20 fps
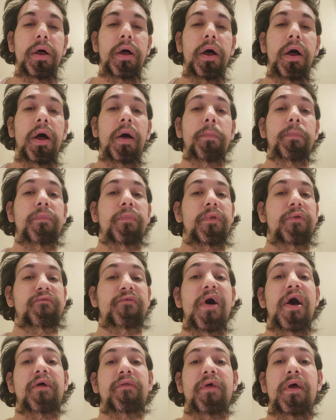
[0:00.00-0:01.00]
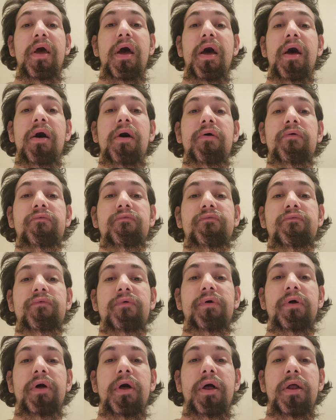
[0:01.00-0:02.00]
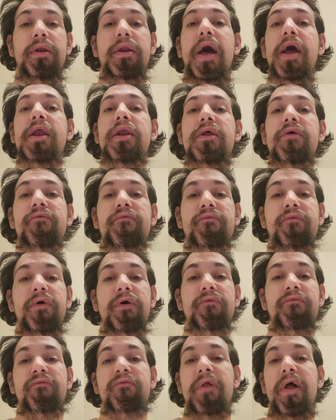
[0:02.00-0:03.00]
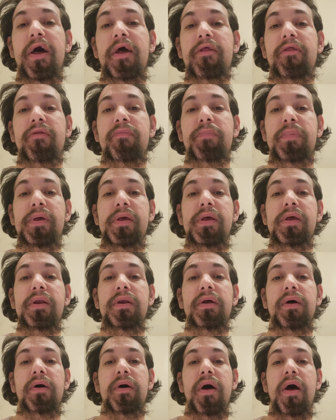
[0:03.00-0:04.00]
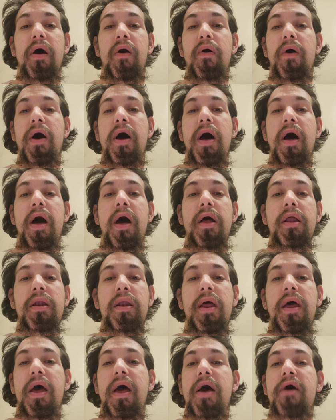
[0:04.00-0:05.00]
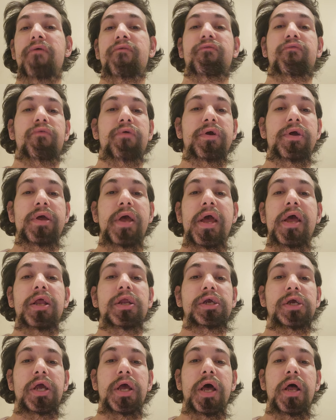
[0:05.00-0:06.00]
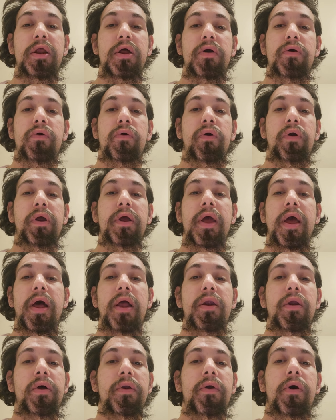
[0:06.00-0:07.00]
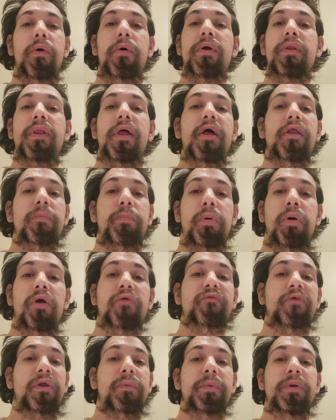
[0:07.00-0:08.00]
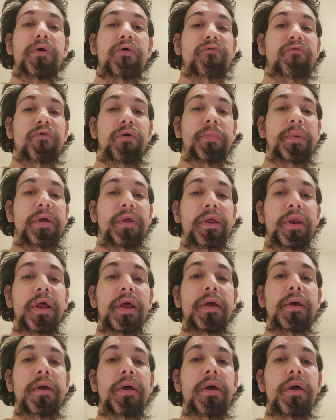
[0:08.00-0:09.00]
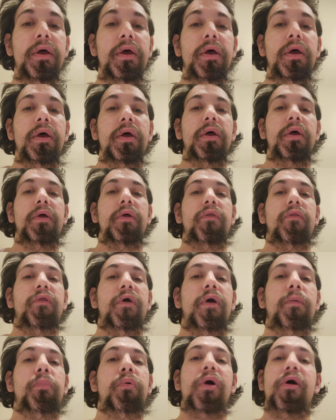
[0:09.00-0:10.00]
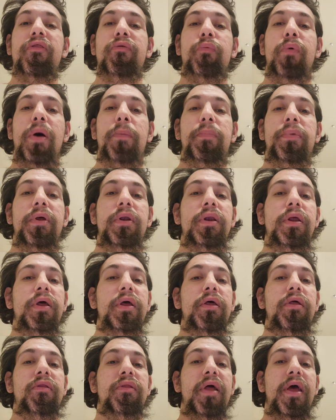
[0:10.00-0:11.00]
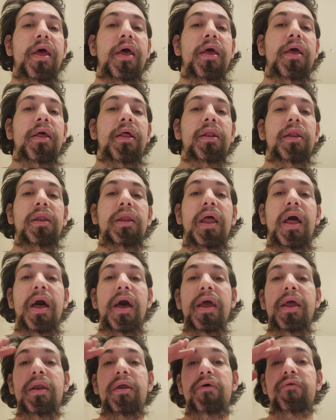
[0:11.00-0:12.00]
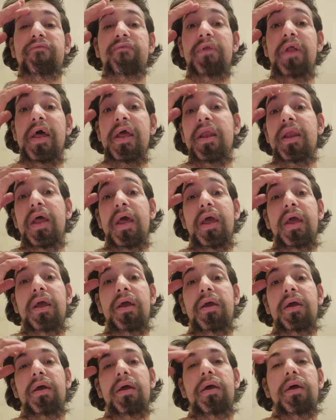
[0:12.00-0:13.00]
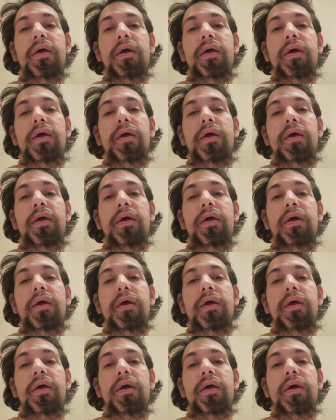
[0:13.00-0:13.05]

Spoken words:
In fact, they have 90-foot fly speed at every age category, and it always has perfect maneuverability. Their breath weapon is a line of lightning.